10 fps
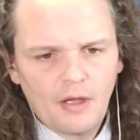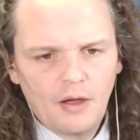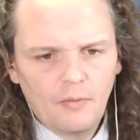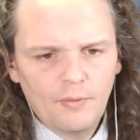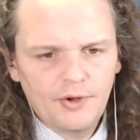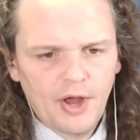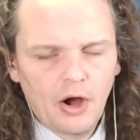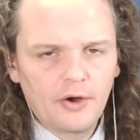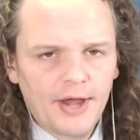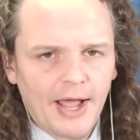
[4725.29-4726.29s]
we
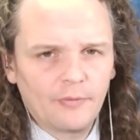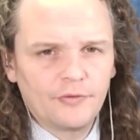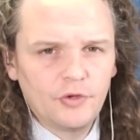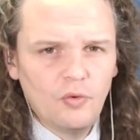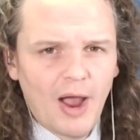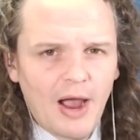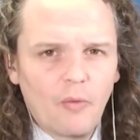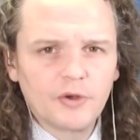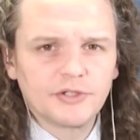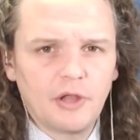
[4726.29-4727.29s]
are now 2
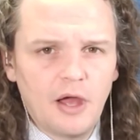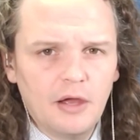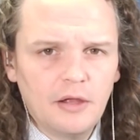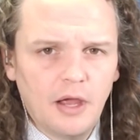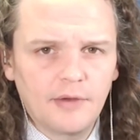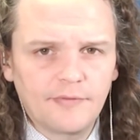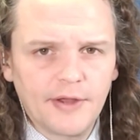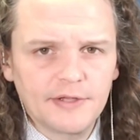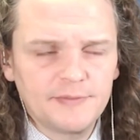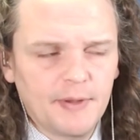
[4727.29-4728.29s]
hours long on
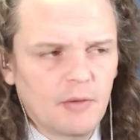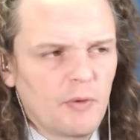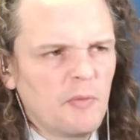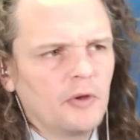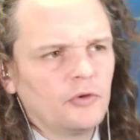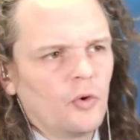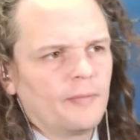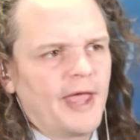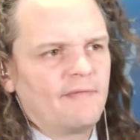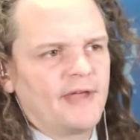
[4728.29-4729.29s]
Frankly Speaking. We will
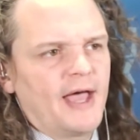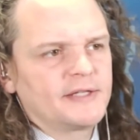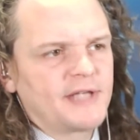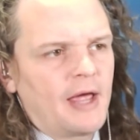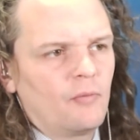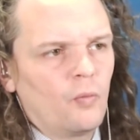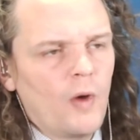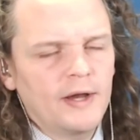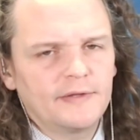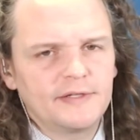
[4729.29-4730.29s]
normally have guests. I
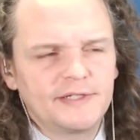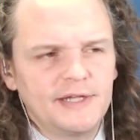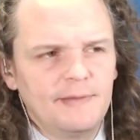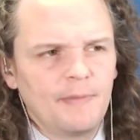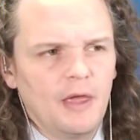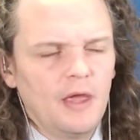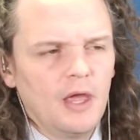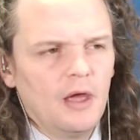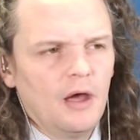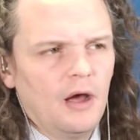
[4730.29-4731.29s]
wanted to see
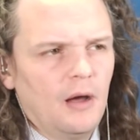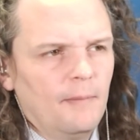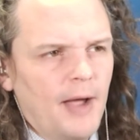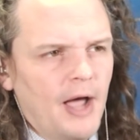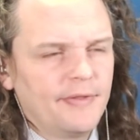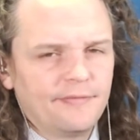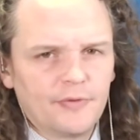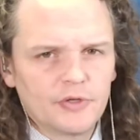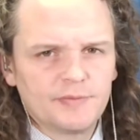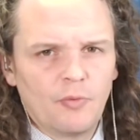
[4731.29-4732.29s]
how the
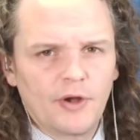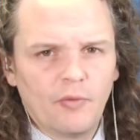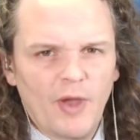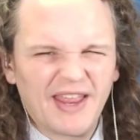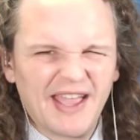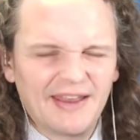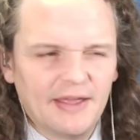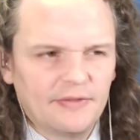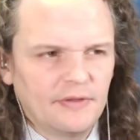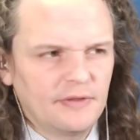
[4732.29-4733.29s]
first morning went, kind of
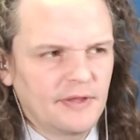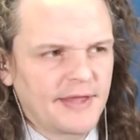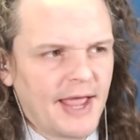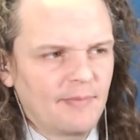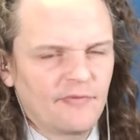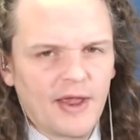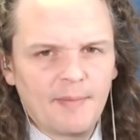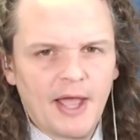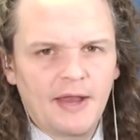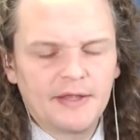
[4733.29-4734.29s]
get the time frame
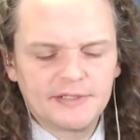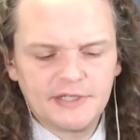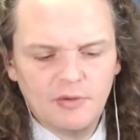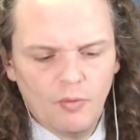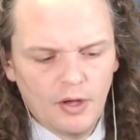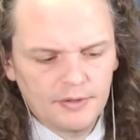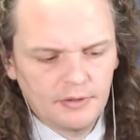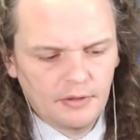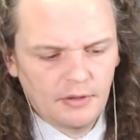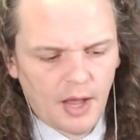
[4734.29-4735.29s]
on it, see what
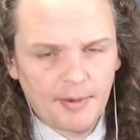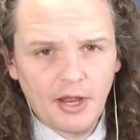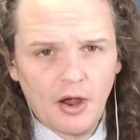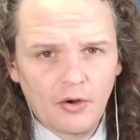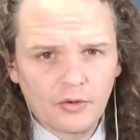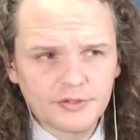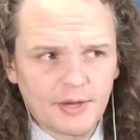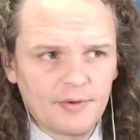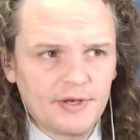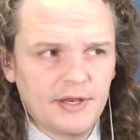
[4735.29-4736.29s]
how many articles I
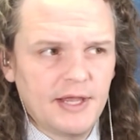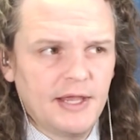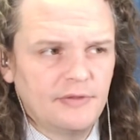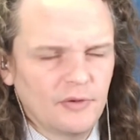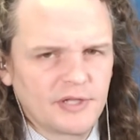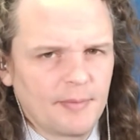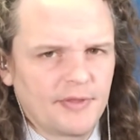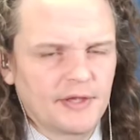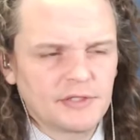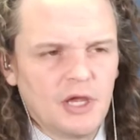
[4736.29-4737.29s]
would need, those type of
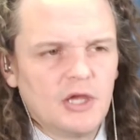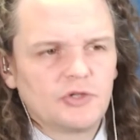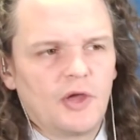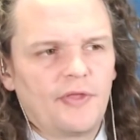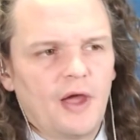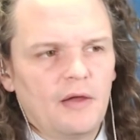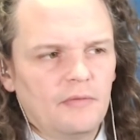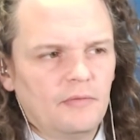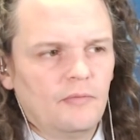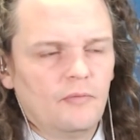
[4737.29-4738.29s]
things. So I thought
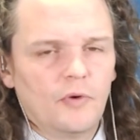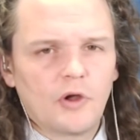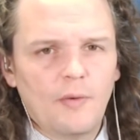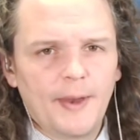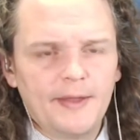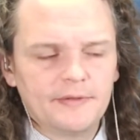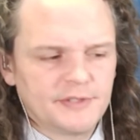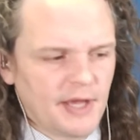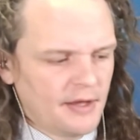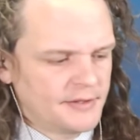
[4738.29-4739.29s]
we're going in
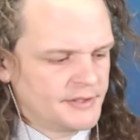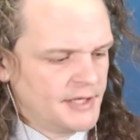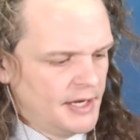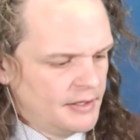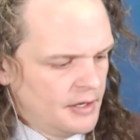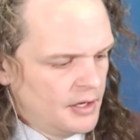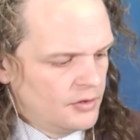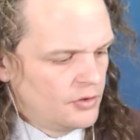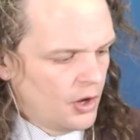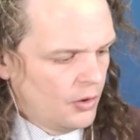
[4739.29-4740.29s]
sight unseen,
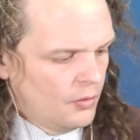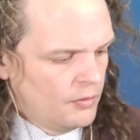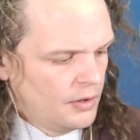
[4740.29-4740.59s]
no